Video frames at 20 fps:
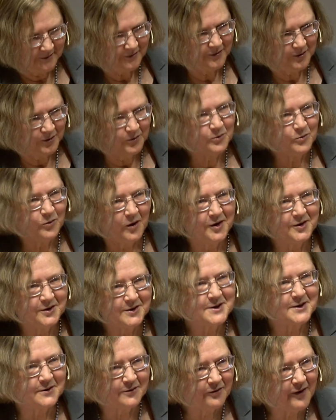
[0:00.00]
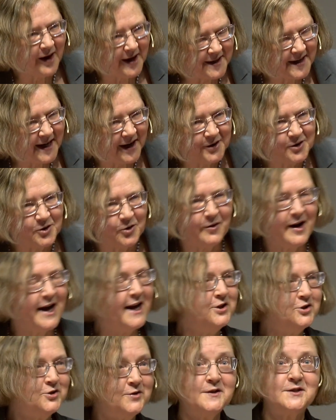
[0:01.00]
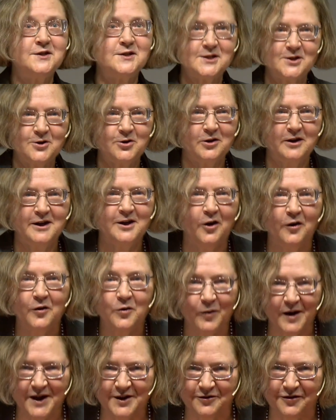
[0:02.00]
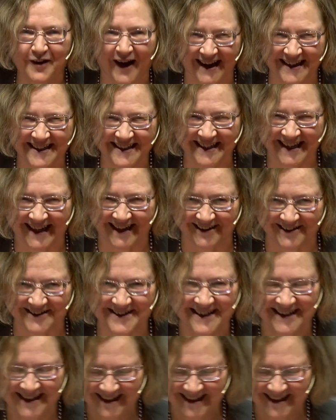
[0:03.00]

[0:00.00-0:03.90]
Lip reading: if you wanted to find out your age, this is certainly not the way to find it out,